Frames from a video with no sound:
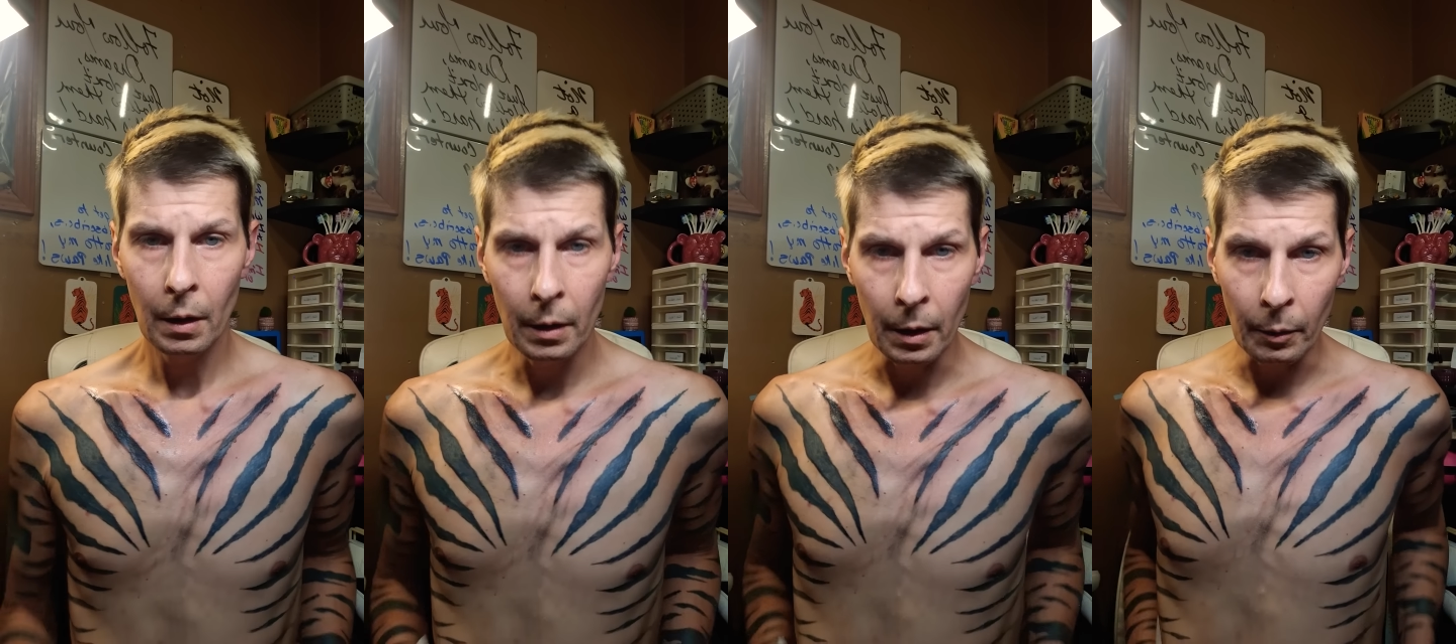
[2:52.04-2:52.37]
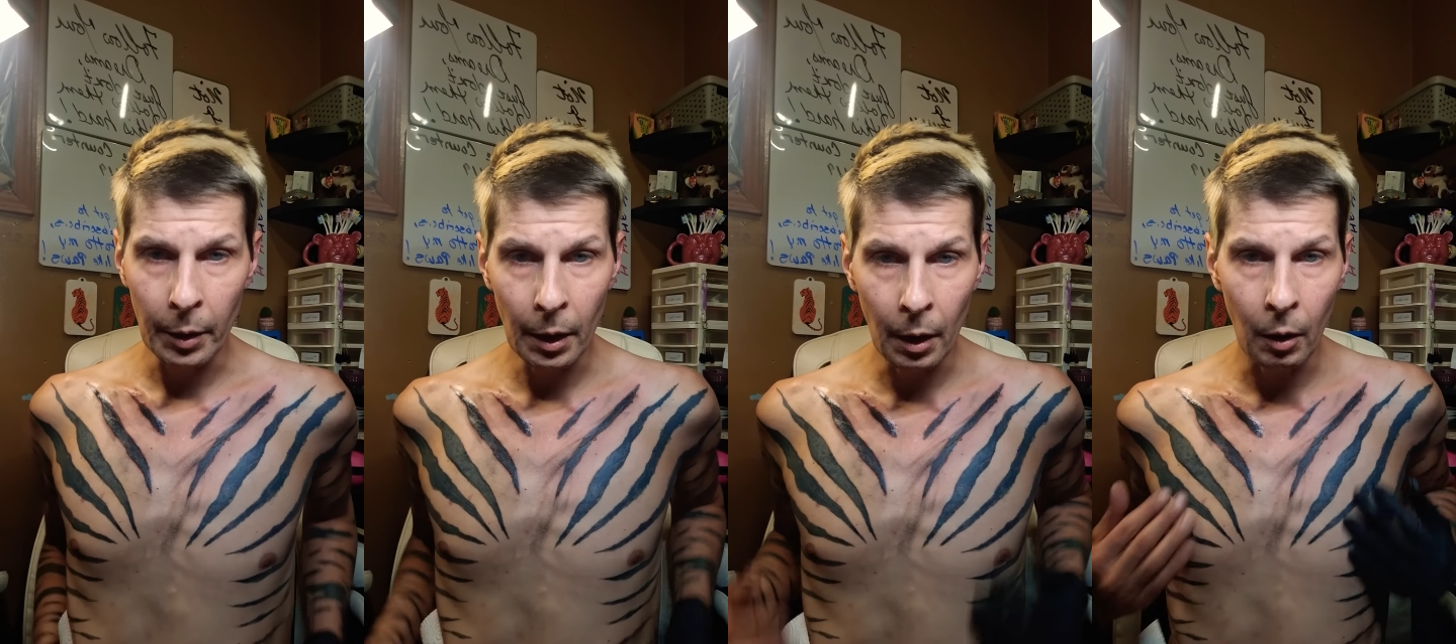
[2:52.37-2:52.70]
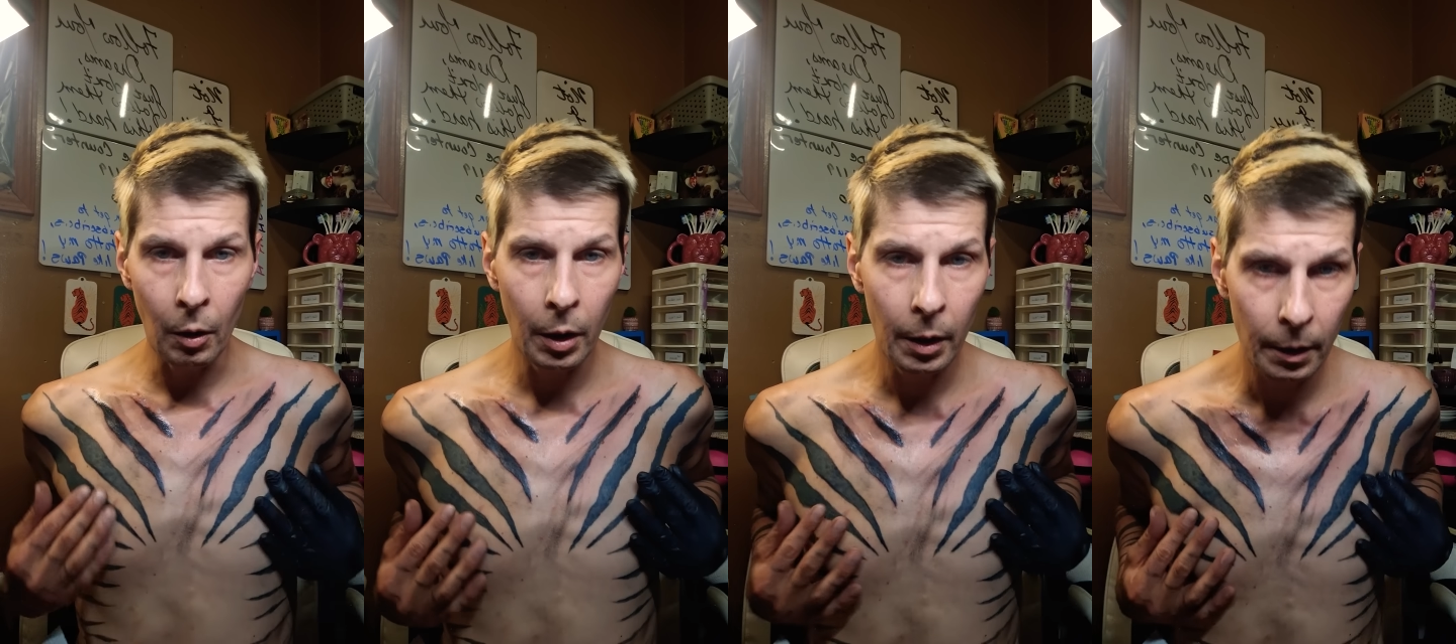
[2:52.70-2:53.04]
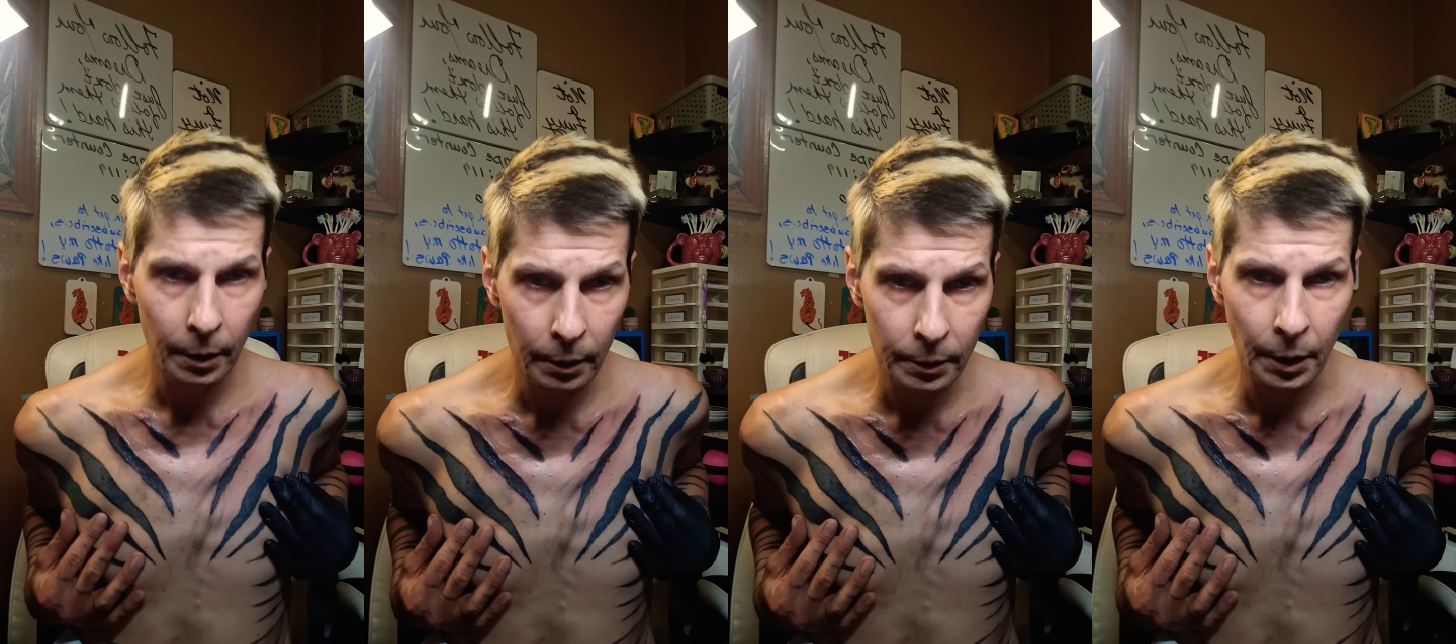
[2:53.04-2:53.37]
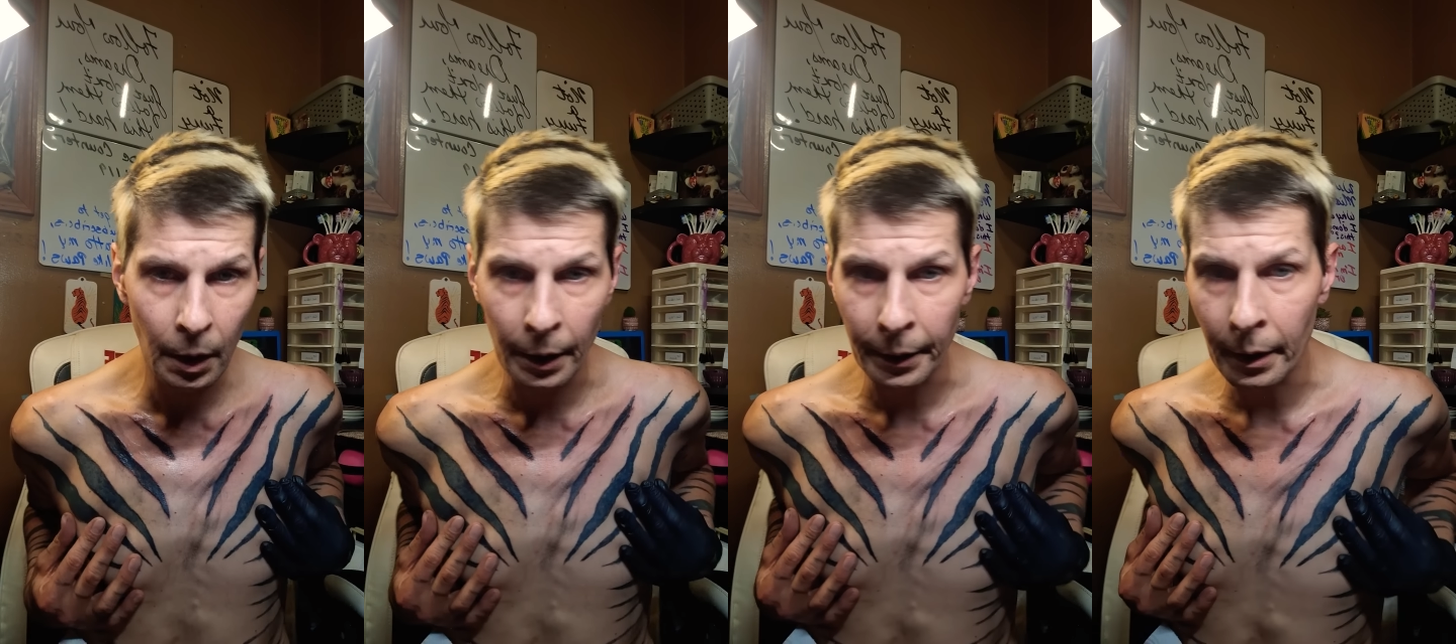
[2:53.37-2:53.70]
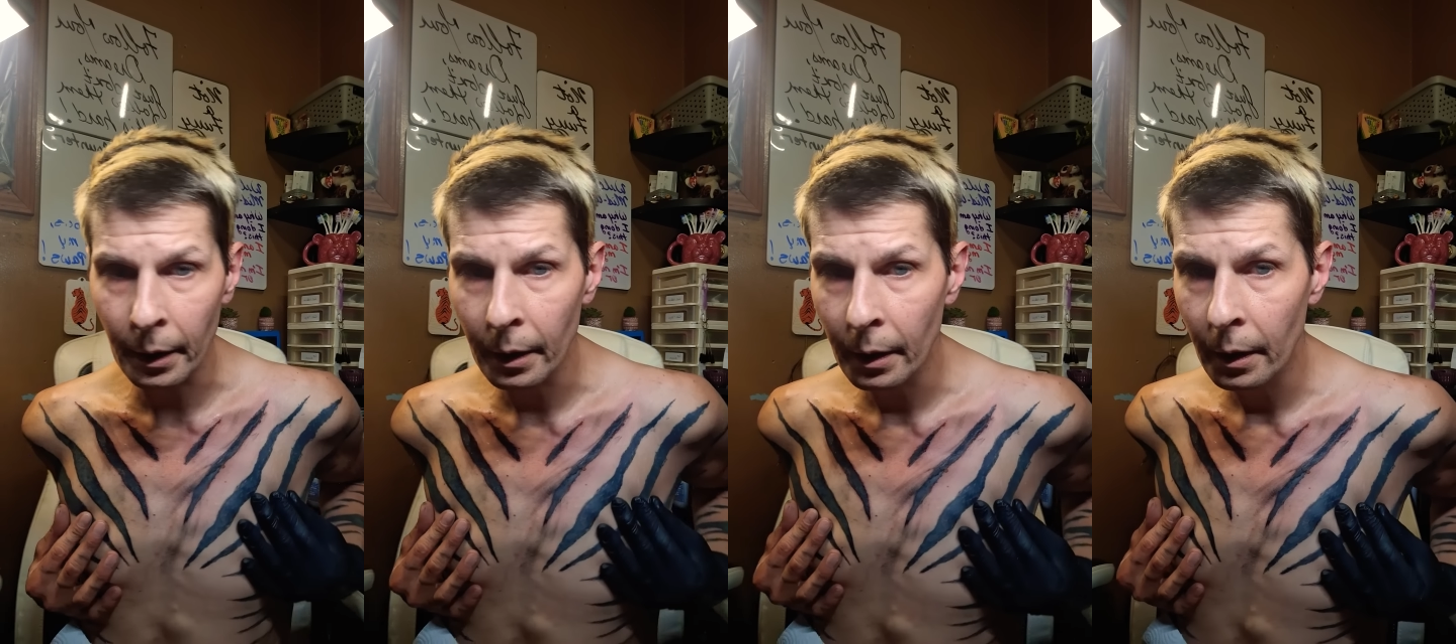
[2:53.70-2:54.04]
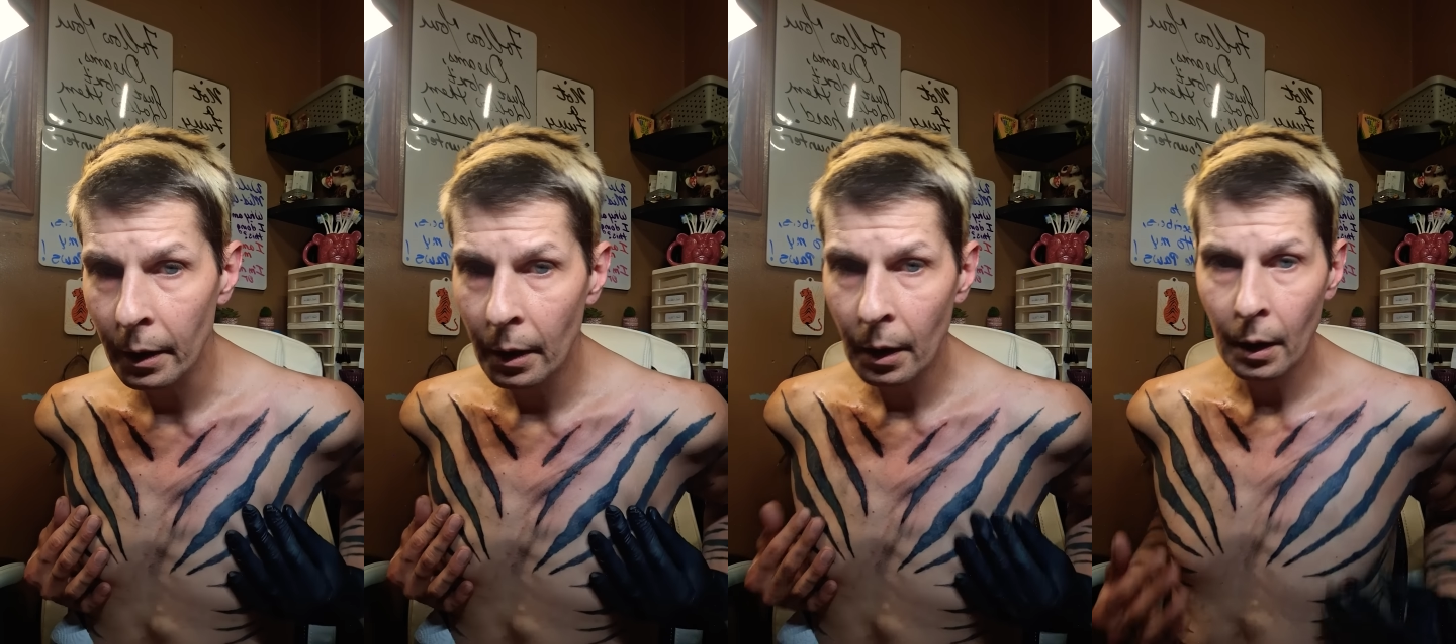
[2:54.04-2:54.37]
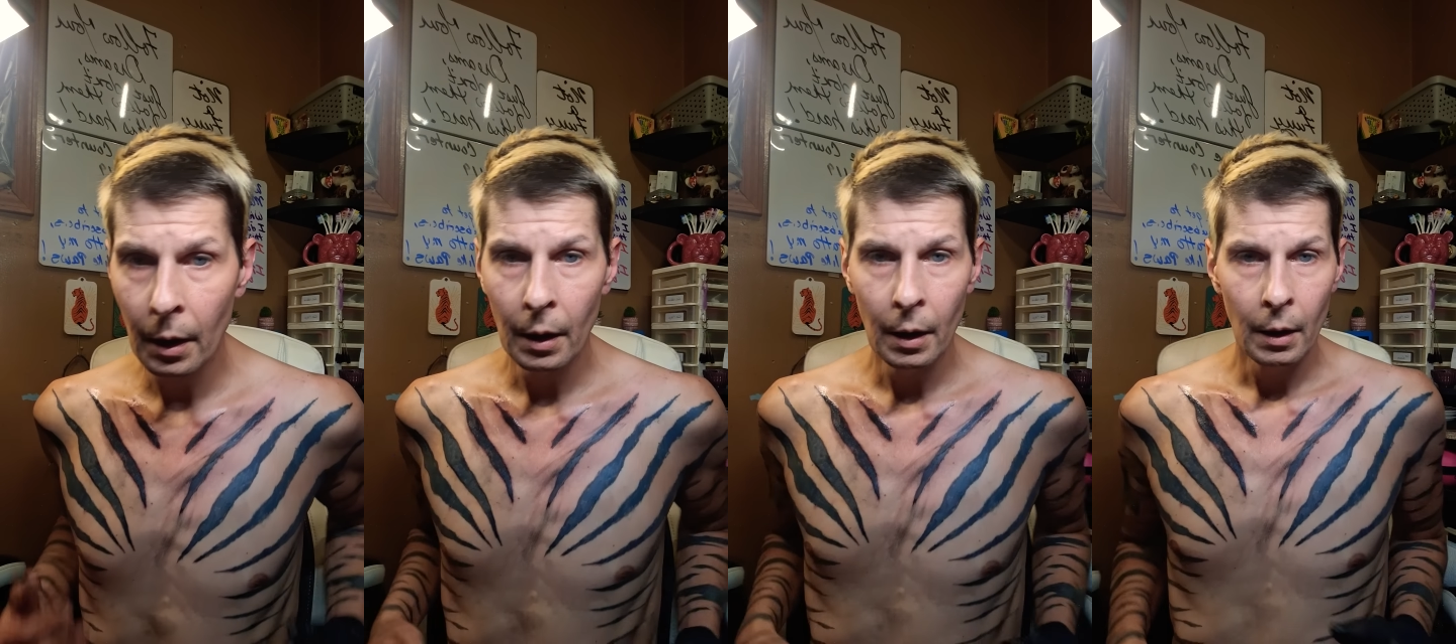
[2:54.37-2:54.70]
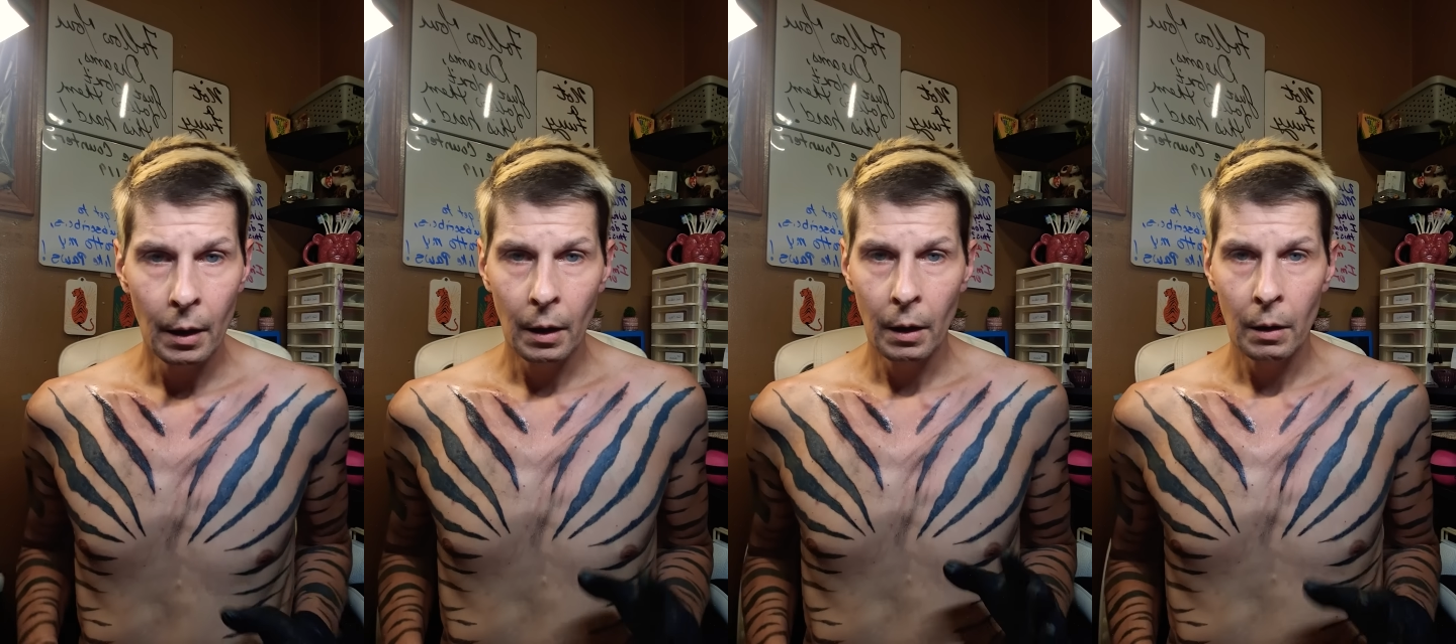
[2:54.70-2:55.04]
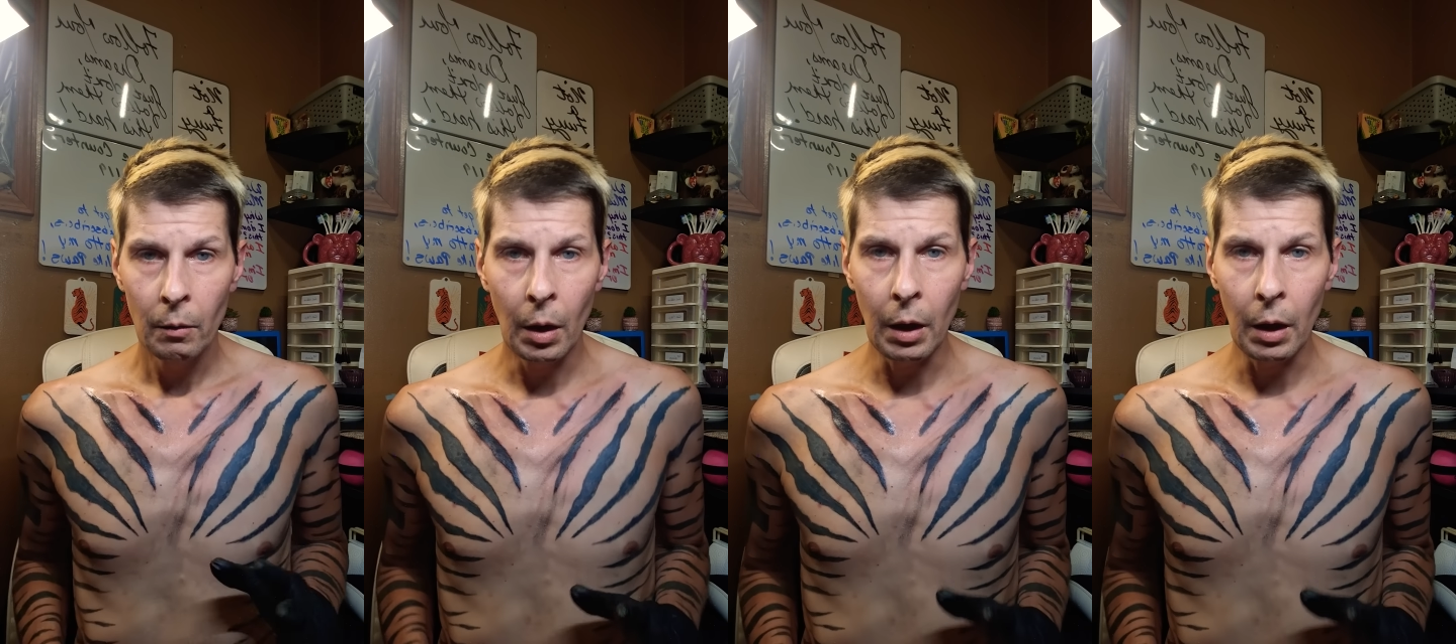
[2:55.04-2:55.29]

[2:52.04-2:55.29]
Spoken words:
There we go. Done. Oh,